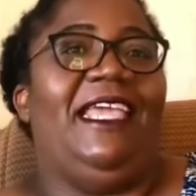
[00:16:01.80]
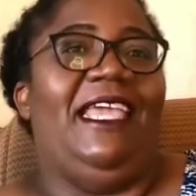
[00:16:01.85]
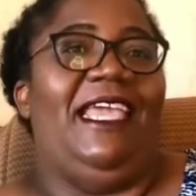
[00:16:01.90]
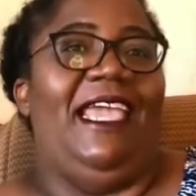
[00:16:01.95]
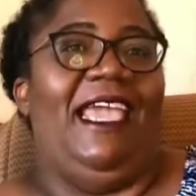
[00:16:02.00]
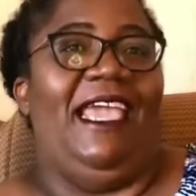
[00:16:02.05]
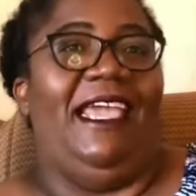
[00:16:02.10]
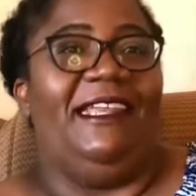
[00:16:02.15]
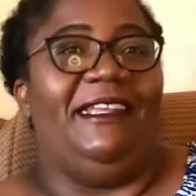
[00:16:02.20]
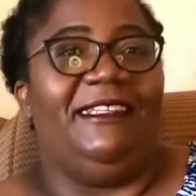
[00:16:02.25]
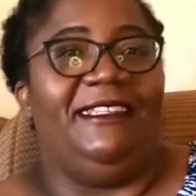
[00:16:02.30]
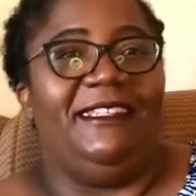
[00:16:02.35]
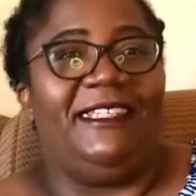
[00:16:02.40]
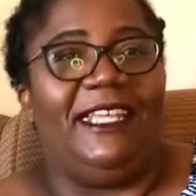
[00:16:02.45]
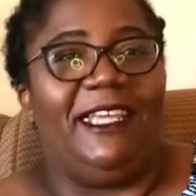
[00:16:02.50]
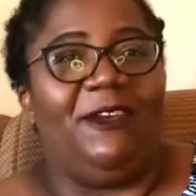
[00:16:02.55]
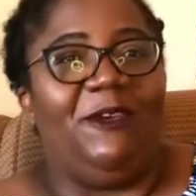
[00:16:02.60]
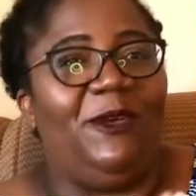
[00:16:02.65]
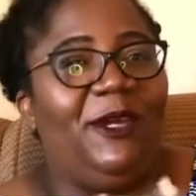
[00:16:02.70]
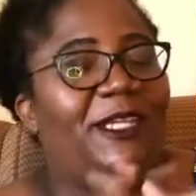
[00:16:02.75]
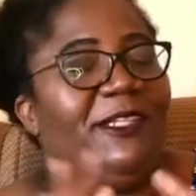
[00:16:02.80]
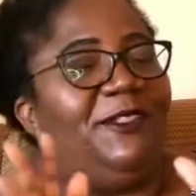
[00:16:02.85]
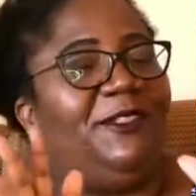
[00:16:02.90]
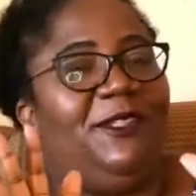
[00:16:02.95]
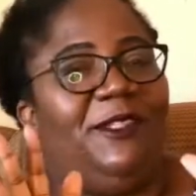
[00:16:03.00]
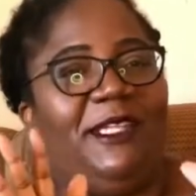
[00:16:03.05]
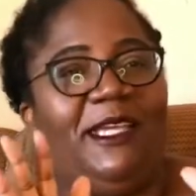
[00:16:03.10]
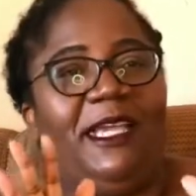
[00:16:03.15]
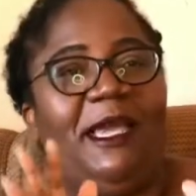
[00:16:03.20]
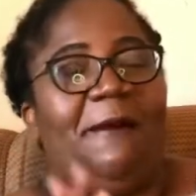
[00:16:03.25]
And they go into
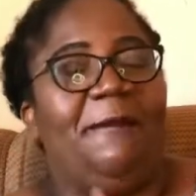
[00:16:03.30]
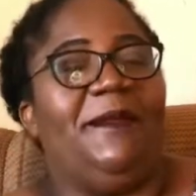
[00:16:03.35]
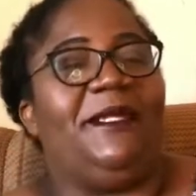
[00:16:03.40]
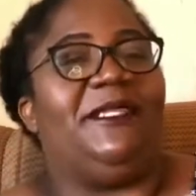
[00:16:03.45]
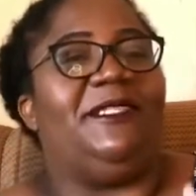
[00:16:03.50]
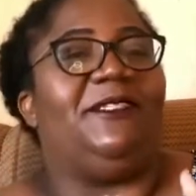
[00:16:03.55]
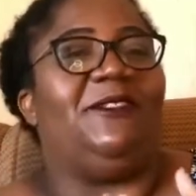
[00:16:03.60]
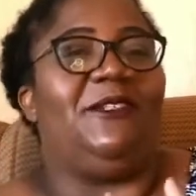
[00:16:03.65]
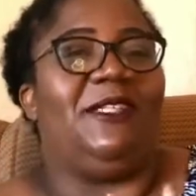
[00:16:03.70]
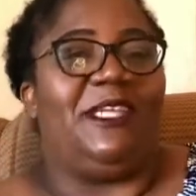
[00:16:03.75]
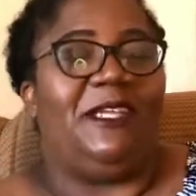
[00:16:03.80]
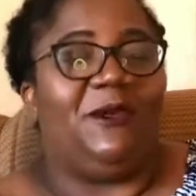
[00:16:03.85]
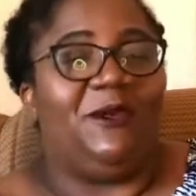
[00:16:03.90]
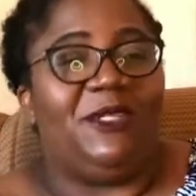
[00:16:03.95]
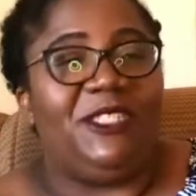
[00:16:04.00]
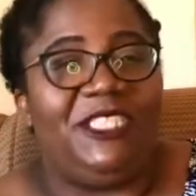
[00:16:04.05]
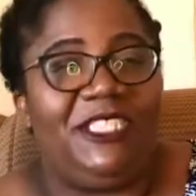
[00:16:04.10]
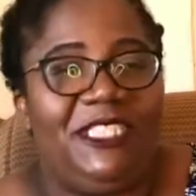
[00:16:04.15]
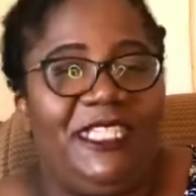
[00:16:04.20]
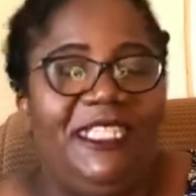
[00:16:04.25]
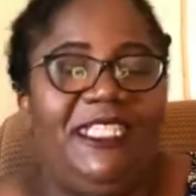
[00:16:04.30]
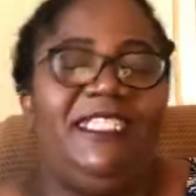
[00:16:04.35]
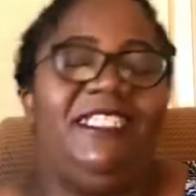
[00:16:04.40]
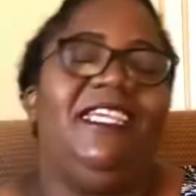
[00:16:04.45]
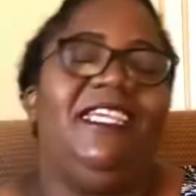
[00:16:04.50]
the companies to negotiate.